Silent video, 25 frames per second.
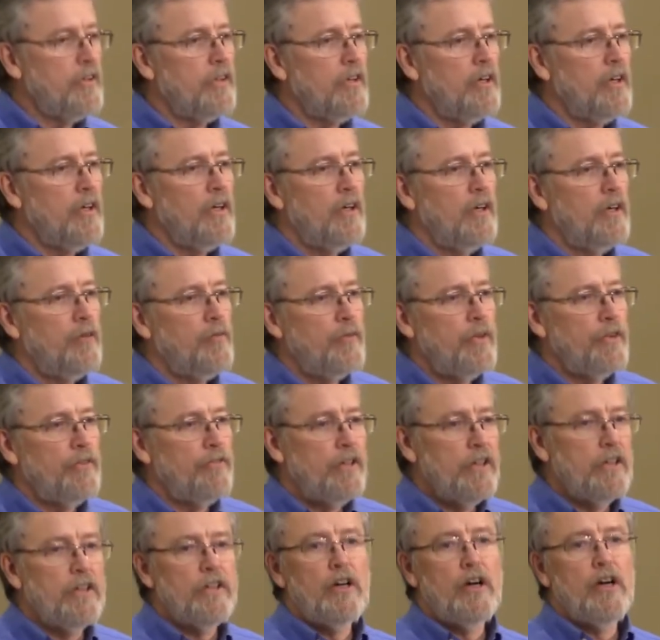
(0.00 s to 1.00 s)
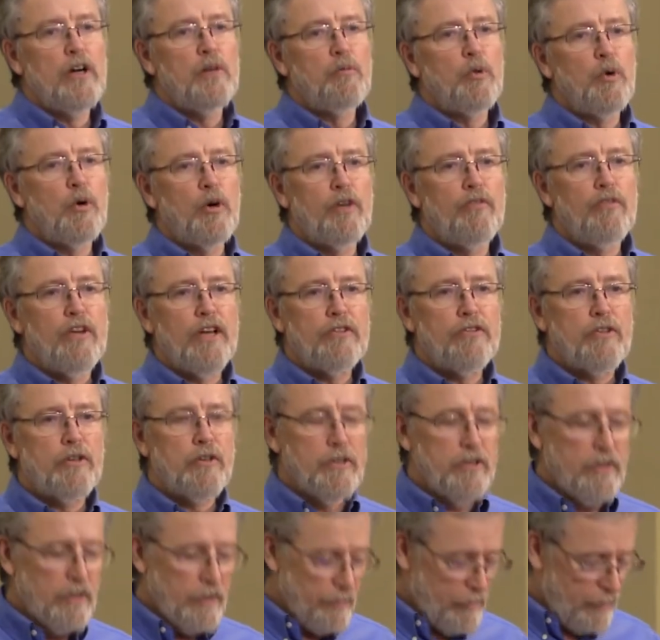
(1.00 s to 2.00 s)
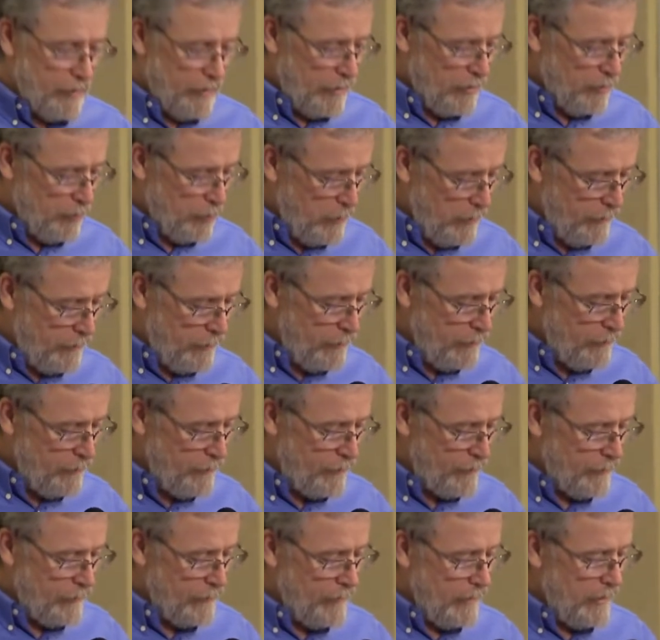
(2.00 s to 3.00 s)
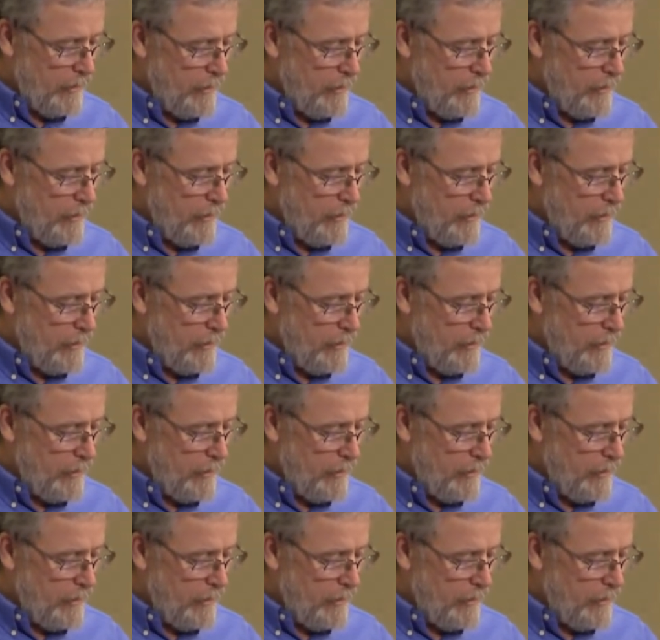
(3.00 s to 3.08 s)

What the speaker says: a Vietnam War veteran, is here with us.